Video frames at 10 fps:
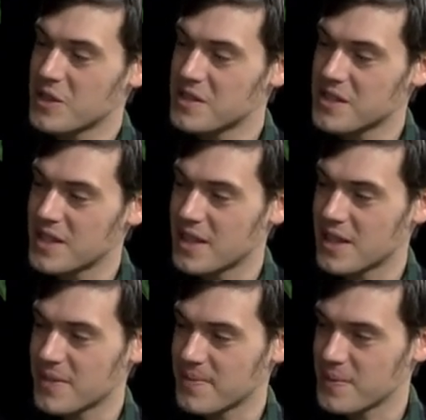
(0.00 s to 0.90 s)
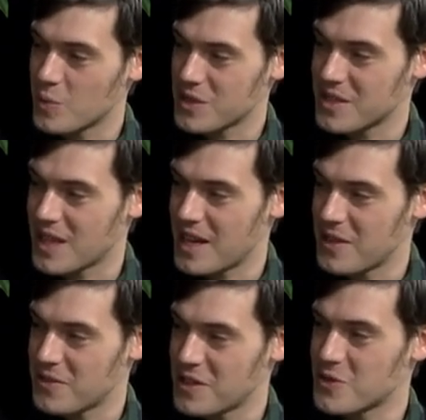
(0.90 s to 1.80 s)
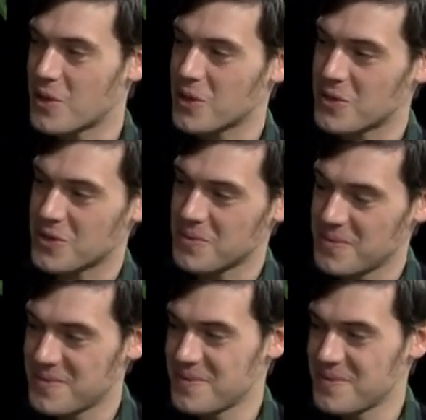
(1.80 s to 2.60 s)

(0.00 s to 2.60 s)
What's the um, what's the kind of historical